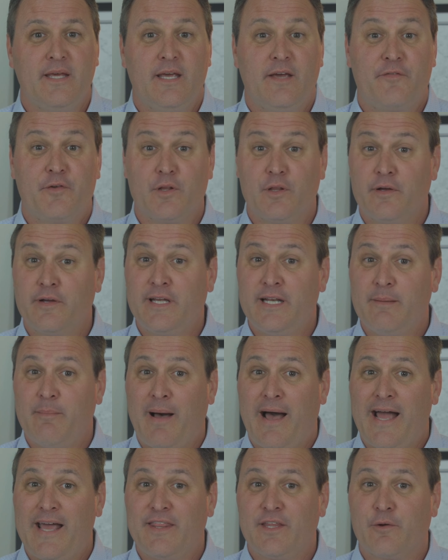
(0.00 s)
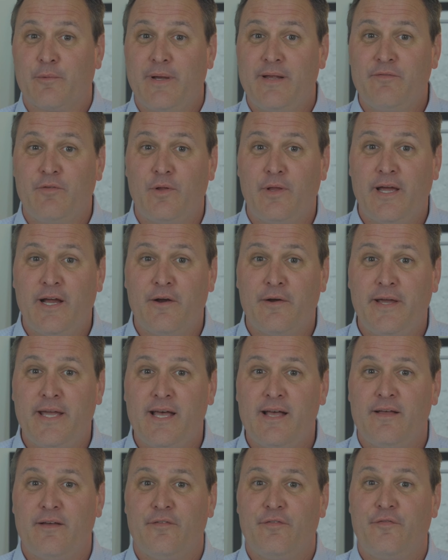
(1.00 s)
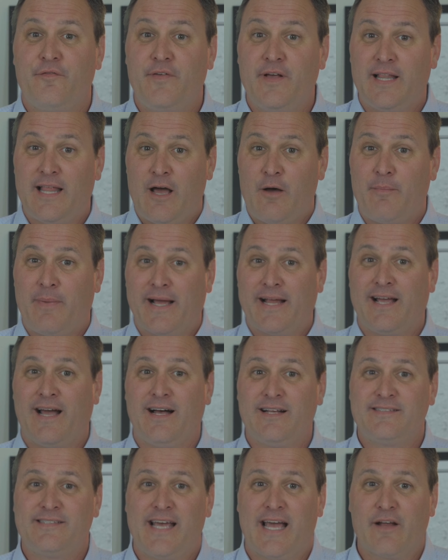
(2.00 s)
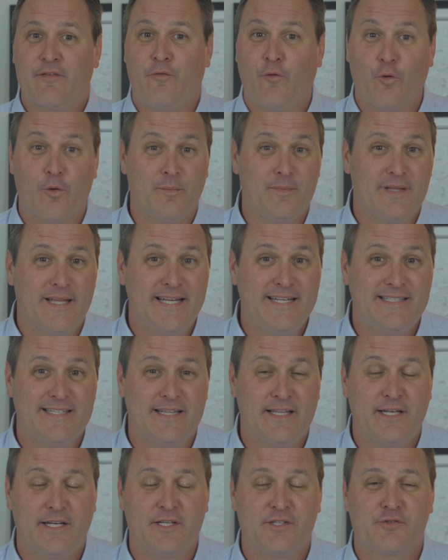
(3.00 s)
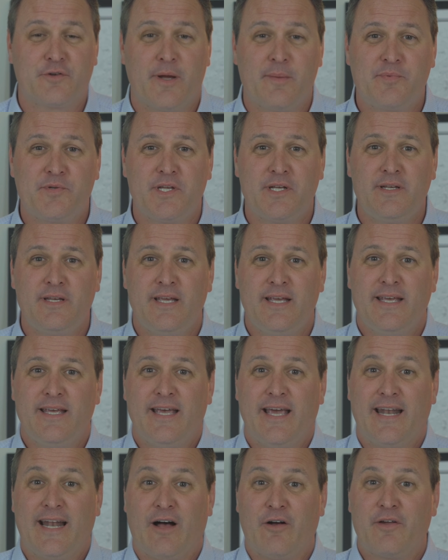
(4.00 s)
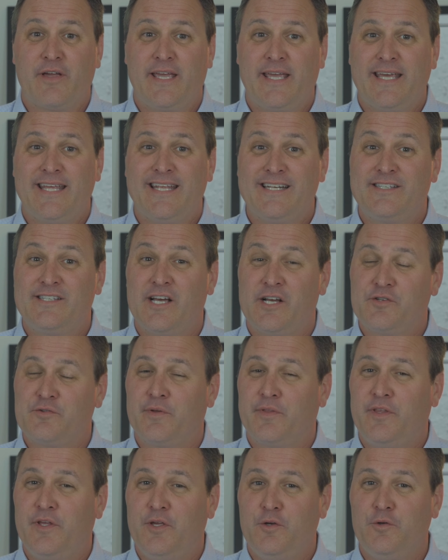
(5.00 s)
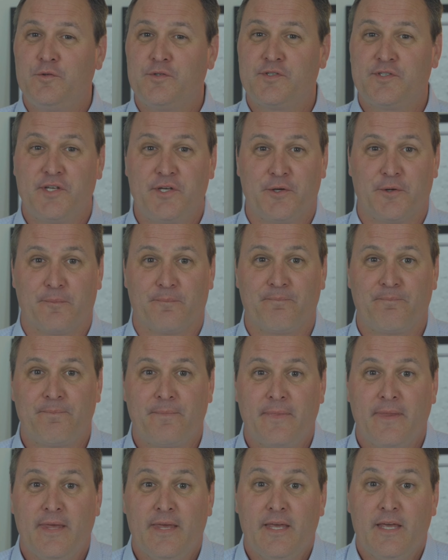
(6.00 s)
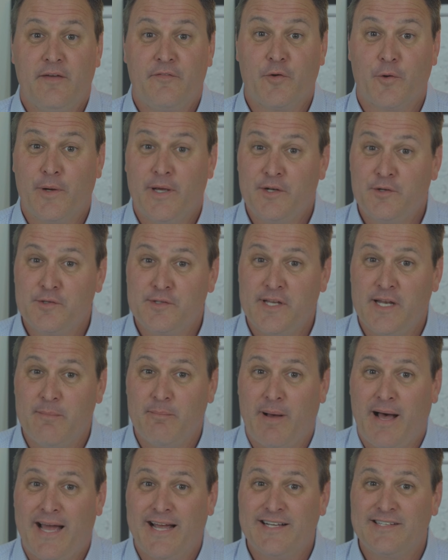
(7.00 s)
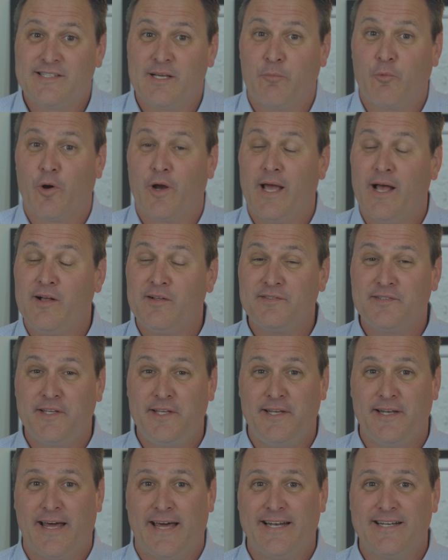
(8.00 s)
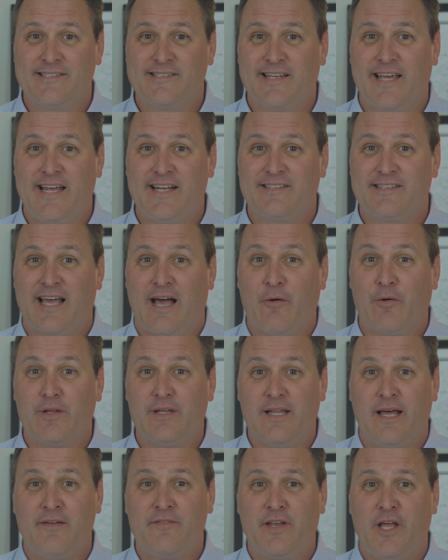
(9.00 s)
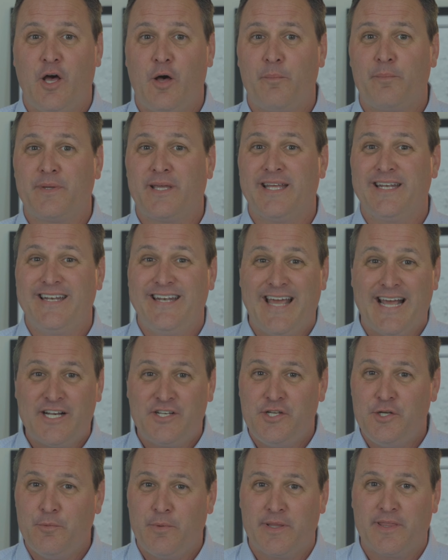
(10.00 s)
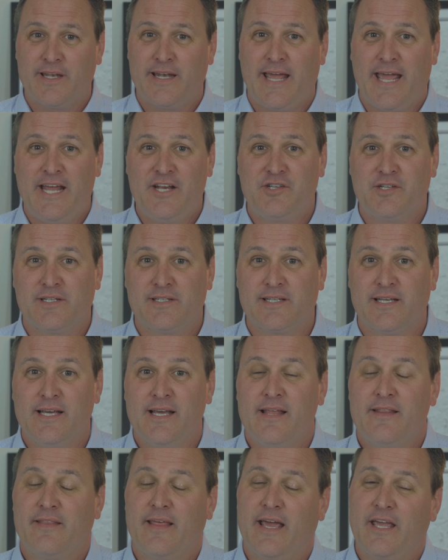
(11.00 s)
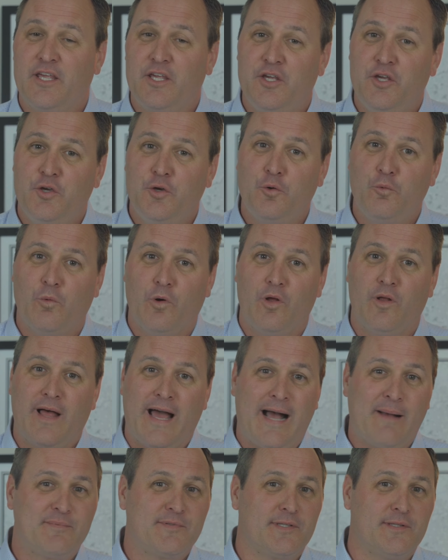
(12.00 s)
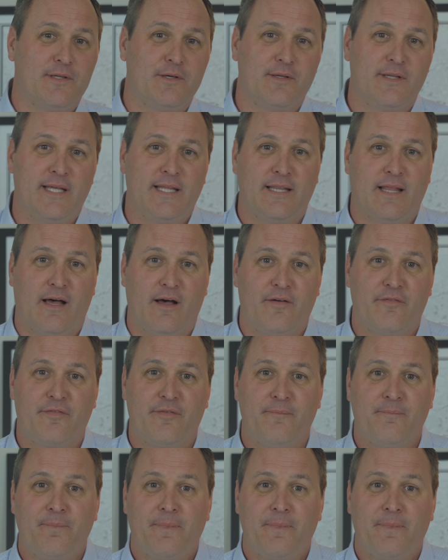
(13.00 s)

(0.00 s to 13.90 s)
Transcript: If you're looking to buy in the Greenville area, fill out my contact form linked in the description, and I'll get in touch with you soon. If you're interested in buying somewhere else in the United States, I would love to help connect you with an agent that you will absolutely love.